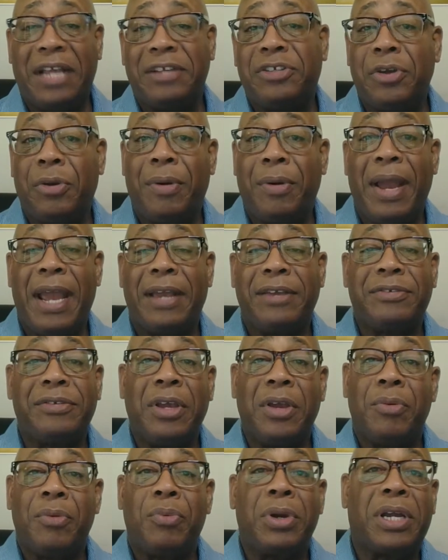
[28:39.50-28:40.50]
And so
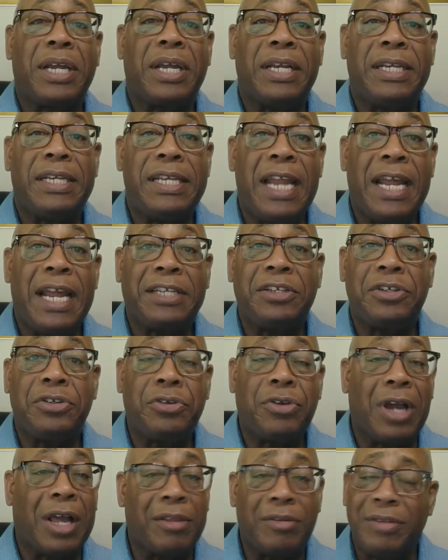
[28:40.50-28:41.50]
as we're
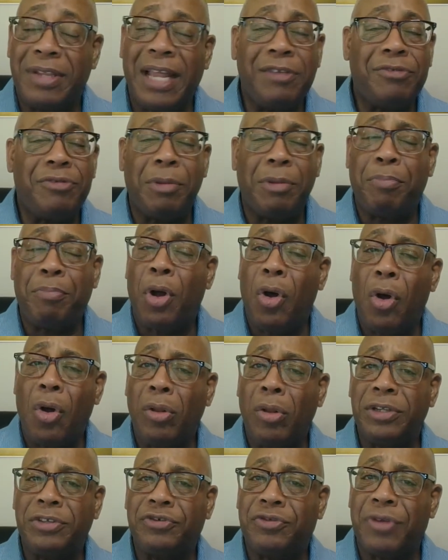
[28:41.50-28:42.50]
connected to God, and that's what
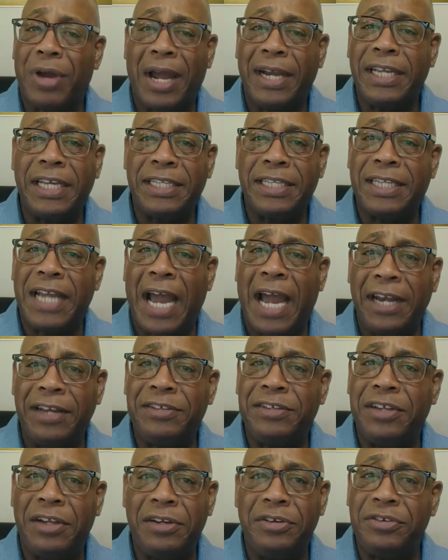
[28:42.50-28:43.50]
Paul is trying to get
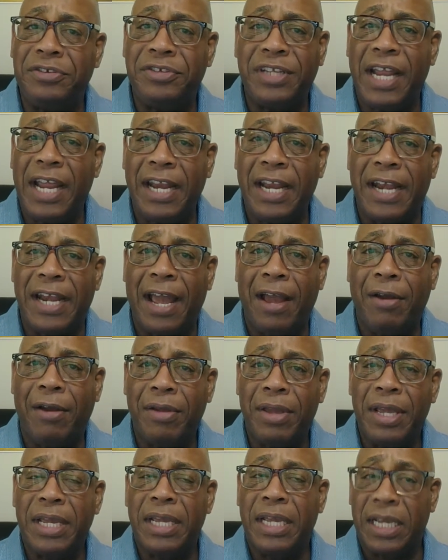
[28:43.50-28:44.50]
Titus to understand
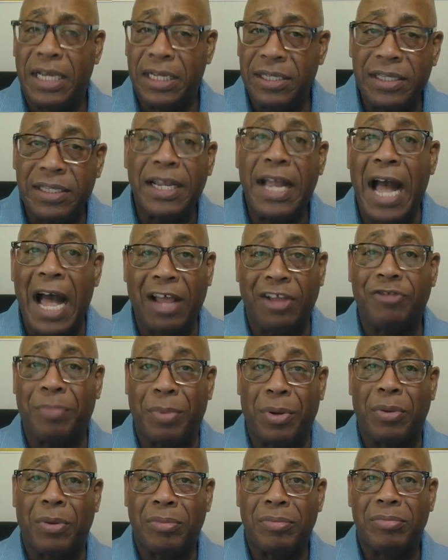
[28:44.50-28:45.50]
now, it's the
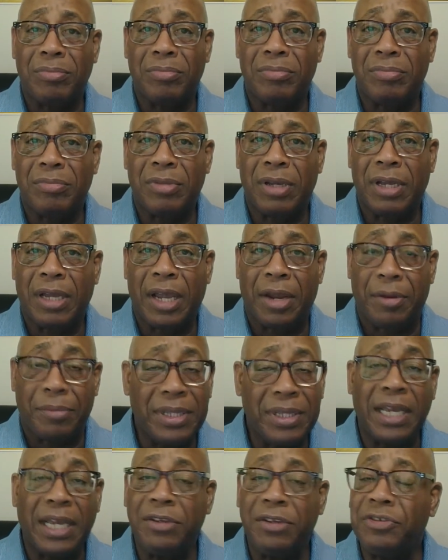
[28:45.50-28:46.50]
gospel.
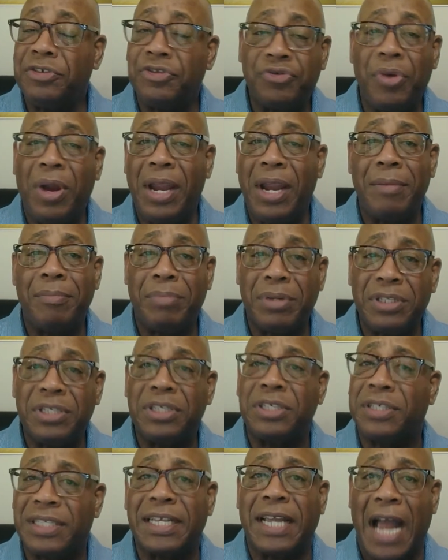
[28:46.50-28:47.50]
Everything else is great, but
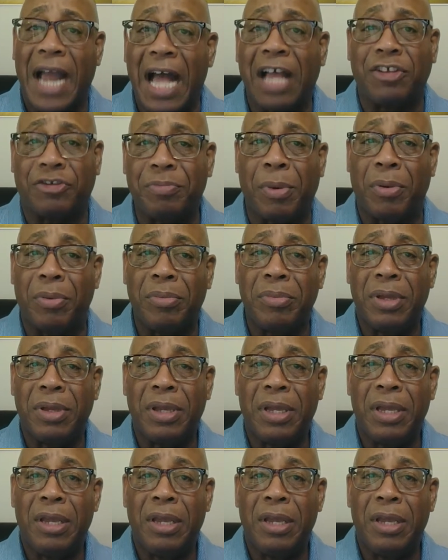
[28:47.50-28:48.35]
just the gospel.